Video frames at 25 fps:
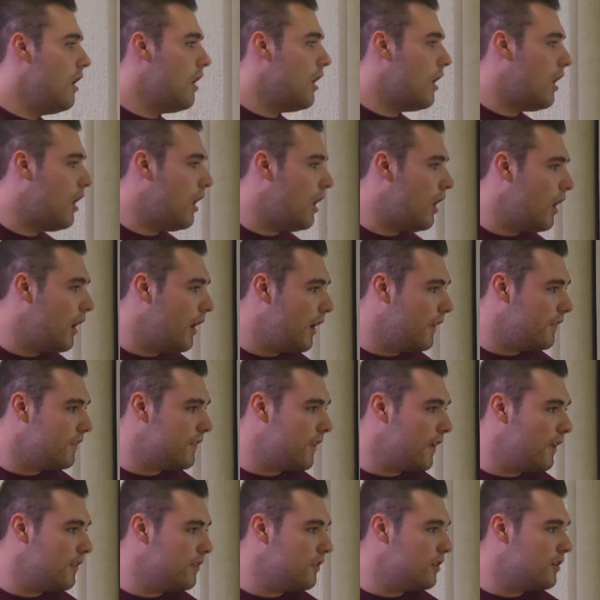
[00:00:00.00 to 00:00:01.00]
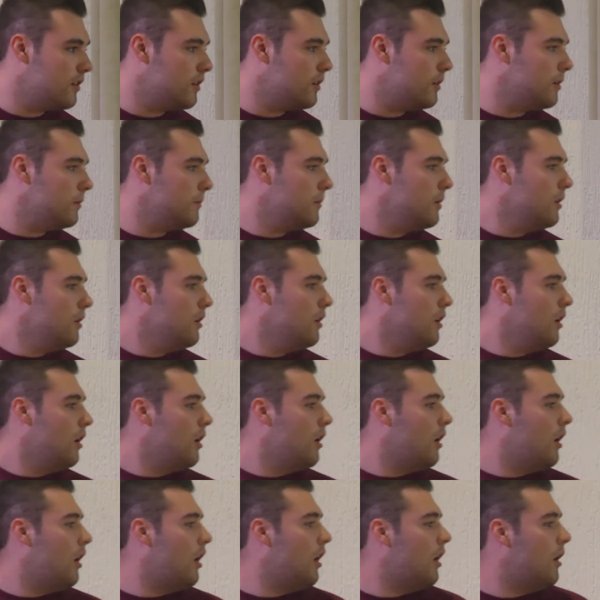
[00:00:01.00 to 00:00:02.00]
And then
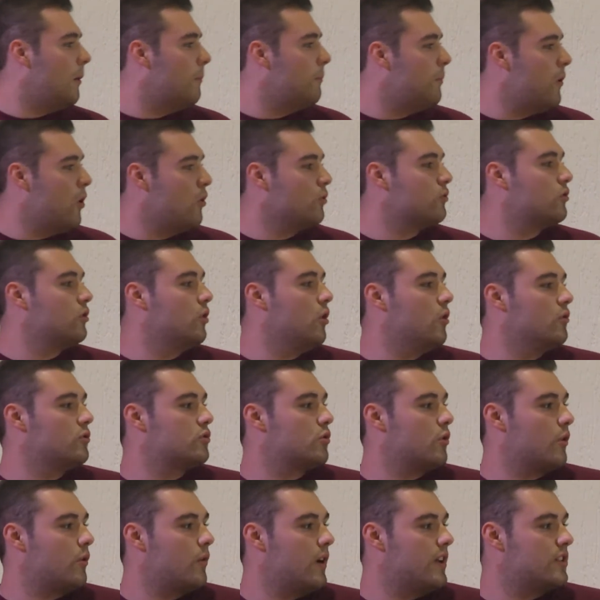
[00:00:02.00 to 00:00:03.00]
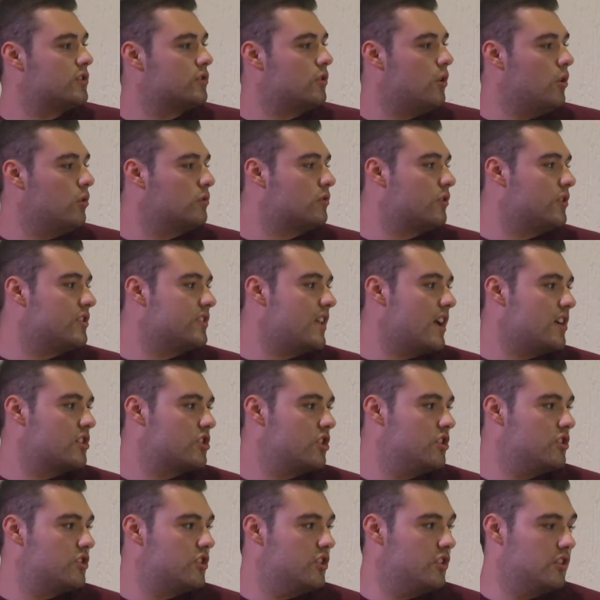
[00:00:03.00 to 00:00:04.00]
both nodes request all
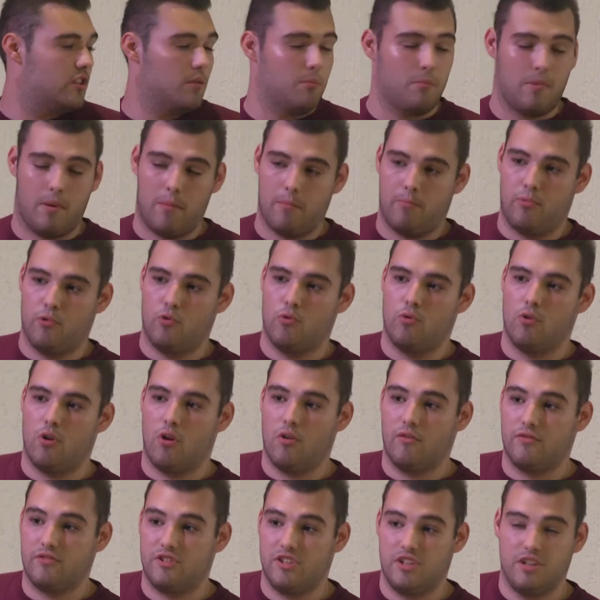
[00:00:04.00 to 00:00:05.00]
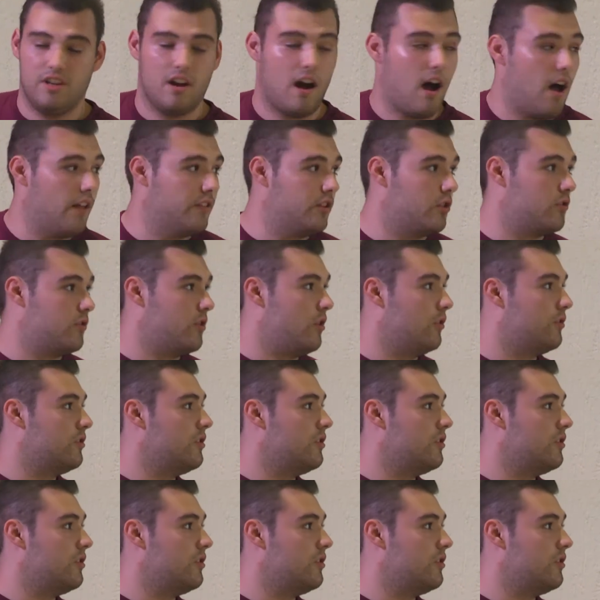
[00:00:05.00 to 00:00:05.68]
transactions in the mempool of the other node.